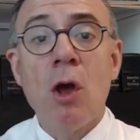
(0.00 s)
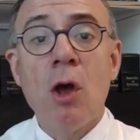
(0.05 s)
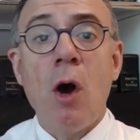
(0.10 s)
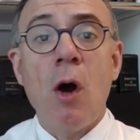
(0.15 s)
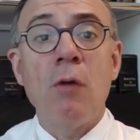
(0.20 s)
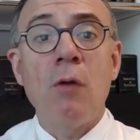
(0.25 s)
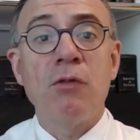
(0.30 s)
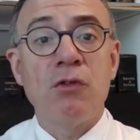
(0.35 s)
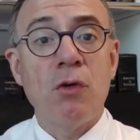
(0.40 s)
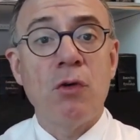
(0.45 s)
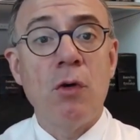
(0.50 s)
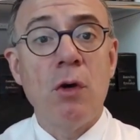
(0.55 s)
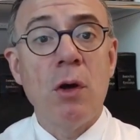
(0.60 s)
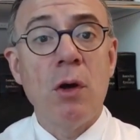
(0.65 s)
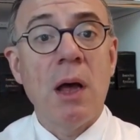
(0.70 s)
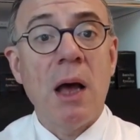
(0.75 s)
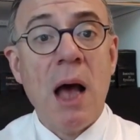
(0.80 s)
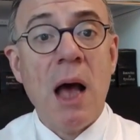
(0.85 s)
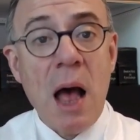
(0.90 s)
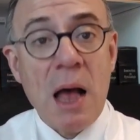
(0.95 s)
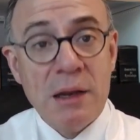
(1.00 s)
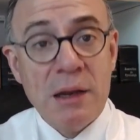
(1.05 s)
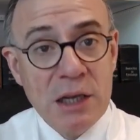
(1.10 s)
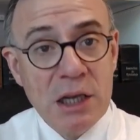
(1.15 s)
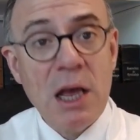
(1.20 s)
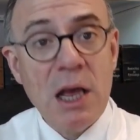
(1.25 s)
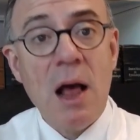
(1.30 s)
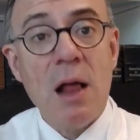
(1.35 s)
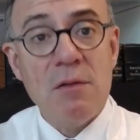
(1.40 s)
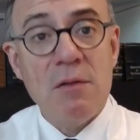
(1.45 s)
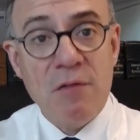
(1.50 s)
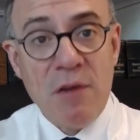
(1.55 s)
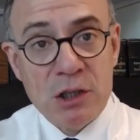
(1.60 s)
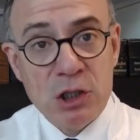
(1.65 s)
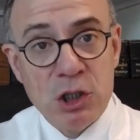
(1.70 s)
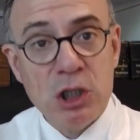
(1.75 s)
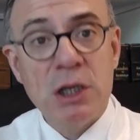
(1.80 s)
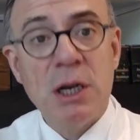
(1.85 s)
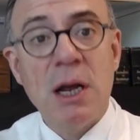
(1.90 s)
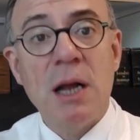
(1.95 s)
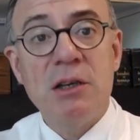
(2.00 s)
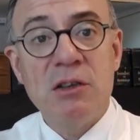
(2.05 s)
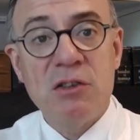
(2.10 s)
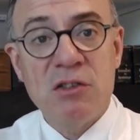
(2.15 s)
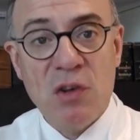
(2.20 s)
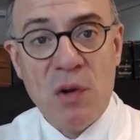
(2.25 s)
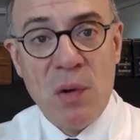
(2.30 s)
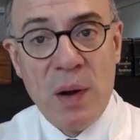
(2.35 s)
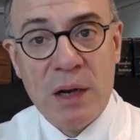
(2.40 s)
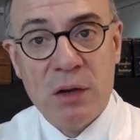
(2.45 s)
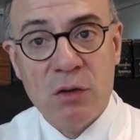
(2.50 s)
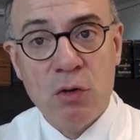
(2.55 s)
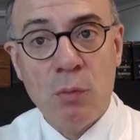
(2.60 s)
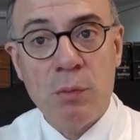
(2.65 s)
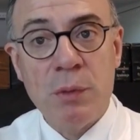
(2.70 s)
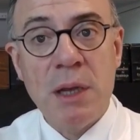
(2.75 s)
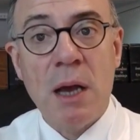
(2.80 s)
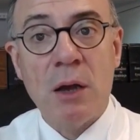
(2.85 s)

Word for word: of the radical vaginal hysterectomy